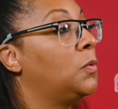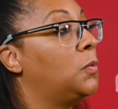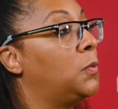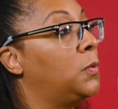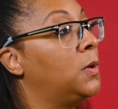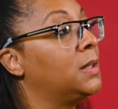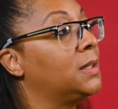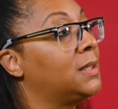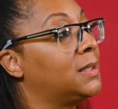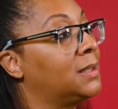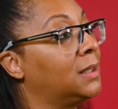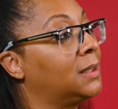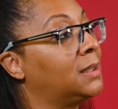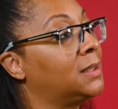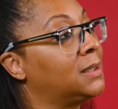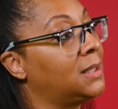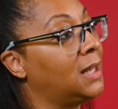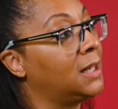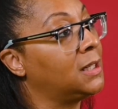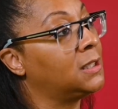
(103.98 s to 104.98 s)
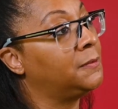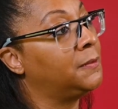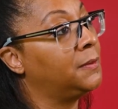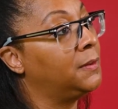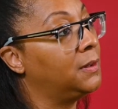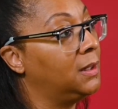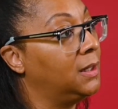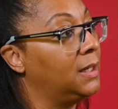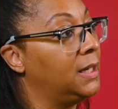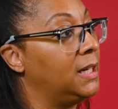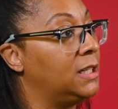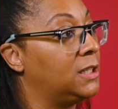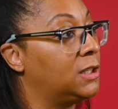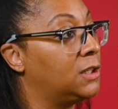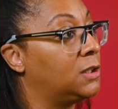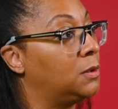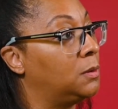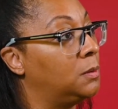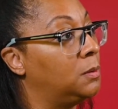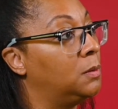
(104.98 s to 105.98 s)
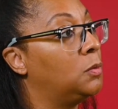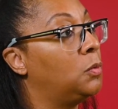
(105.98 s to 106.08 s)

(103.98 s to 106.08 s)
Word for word: what success leads to,